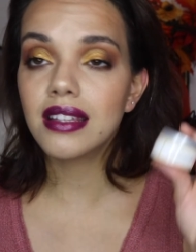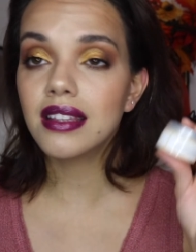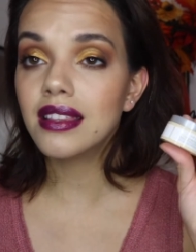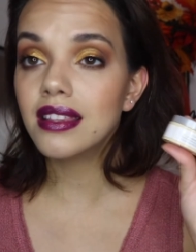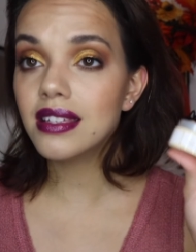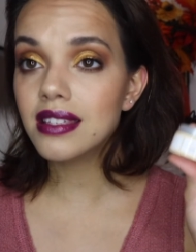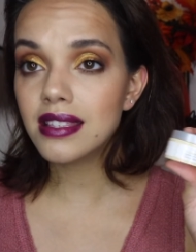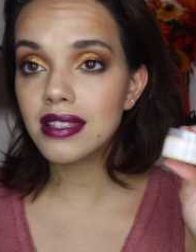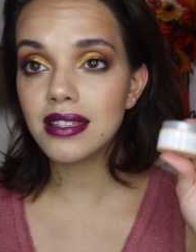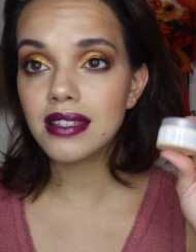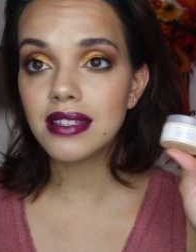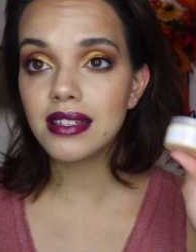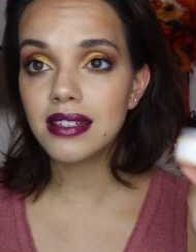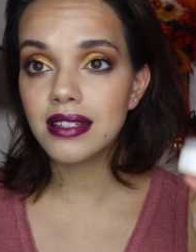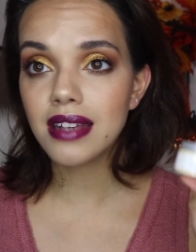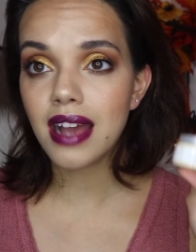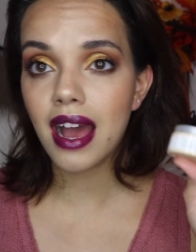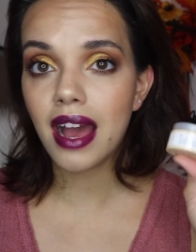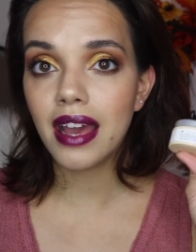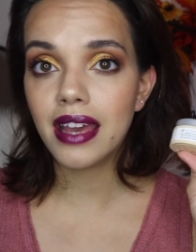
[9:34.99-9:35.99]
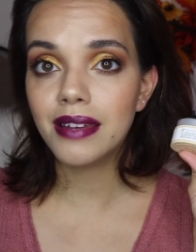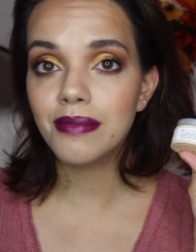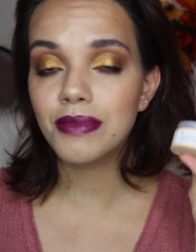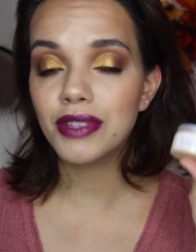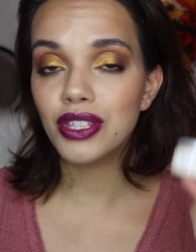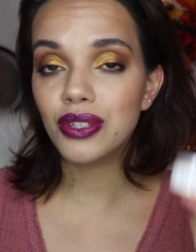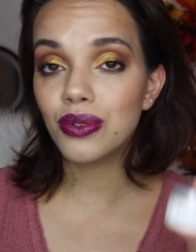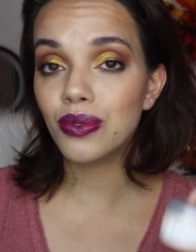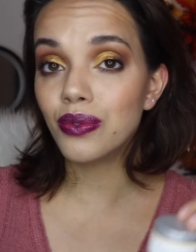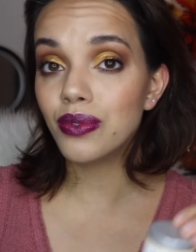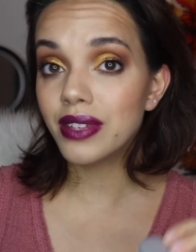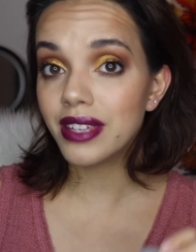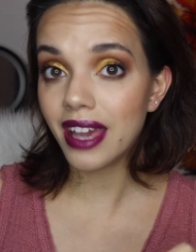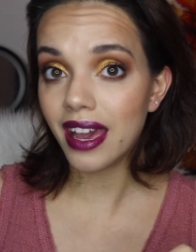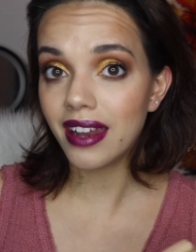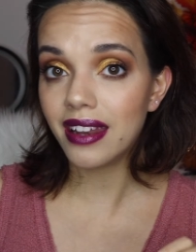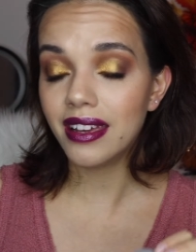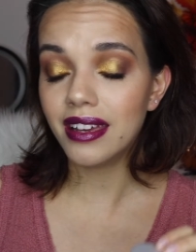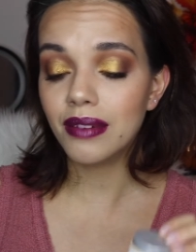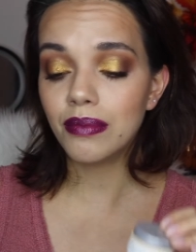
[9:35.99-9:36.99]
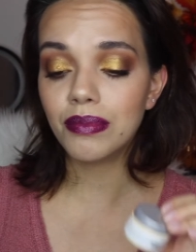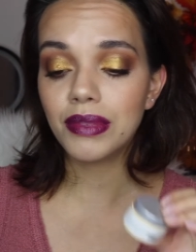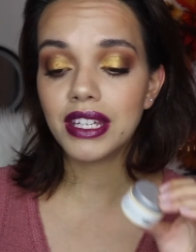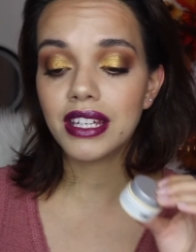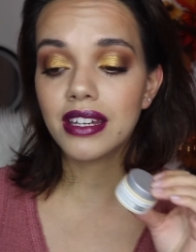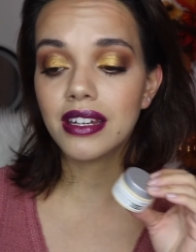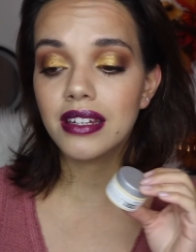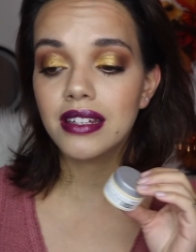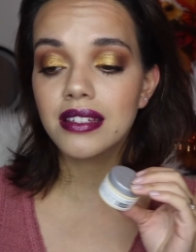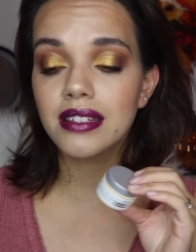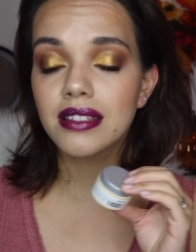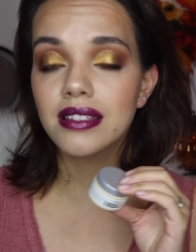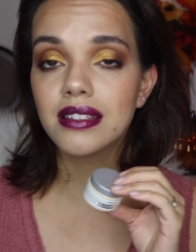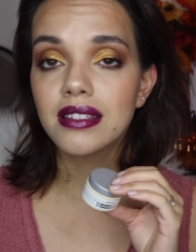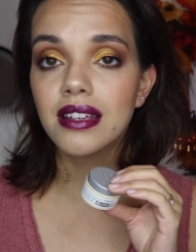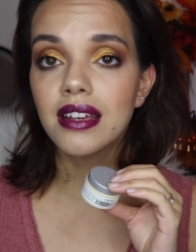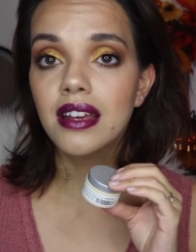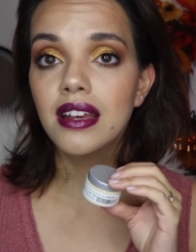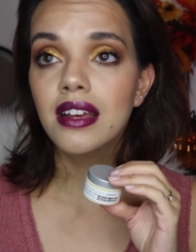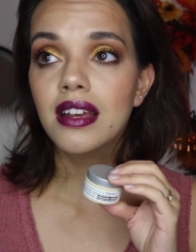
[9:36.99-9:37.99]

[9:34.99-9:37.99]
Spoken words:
this is the time to get it, because